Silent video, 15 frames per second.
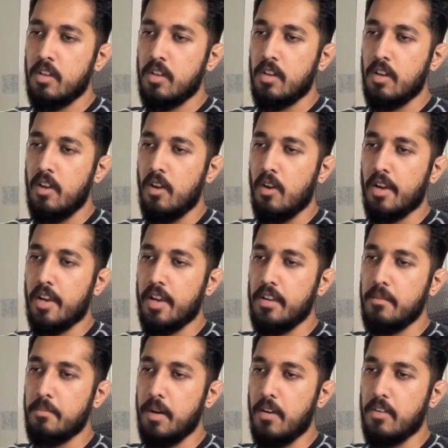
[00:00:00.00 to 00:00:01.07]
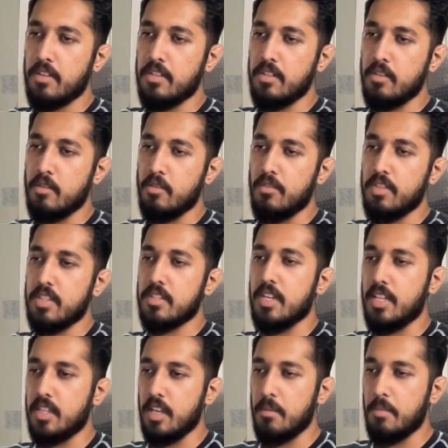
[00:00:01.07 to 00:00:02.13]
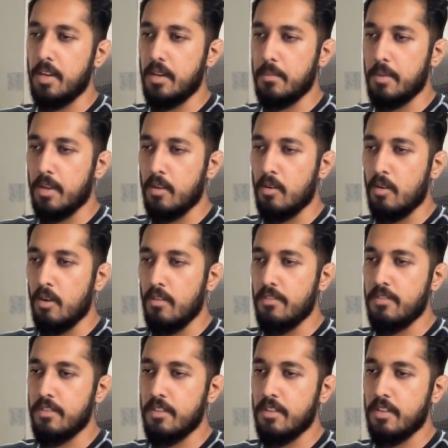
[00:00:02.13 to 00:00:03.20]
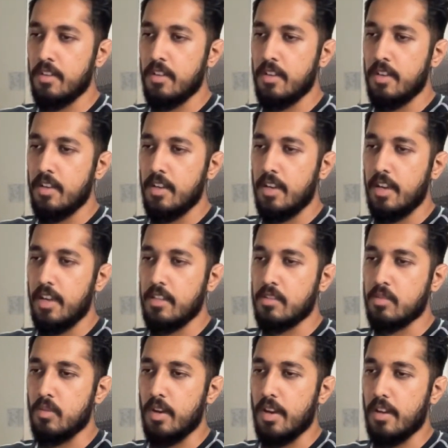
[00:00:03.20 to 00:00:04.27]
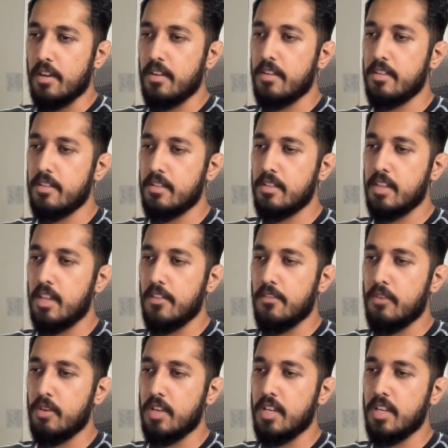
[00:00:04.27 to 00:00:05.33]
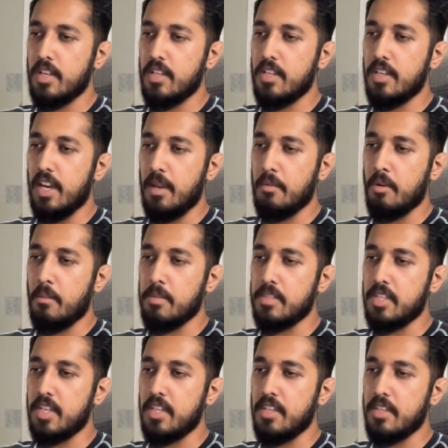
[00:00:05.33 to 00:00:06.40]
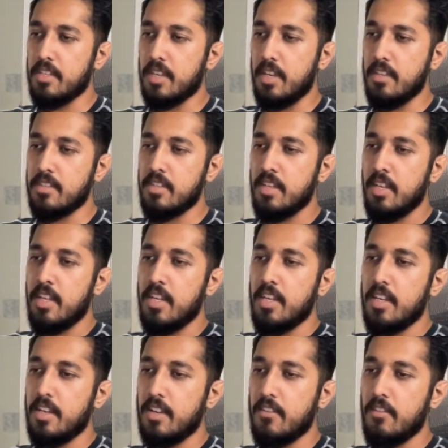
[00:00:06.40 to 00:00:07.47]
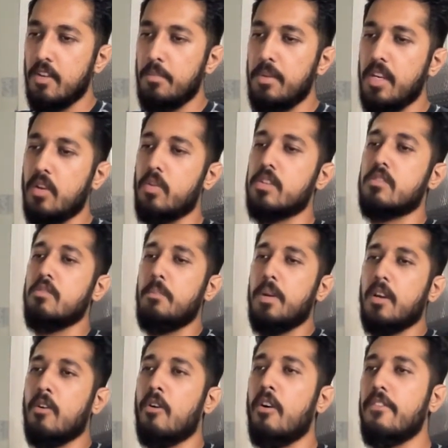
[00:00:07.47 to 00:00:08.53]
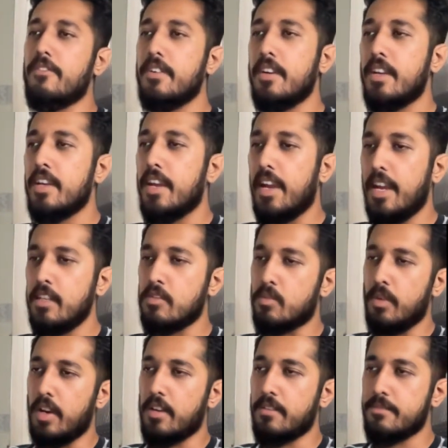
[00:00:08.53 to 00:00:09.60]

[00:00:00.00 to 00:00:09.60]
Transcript: log n power 0, which is nothing but big O of n square. Therefore, here the time complexity in this case will be equals to big O of n square.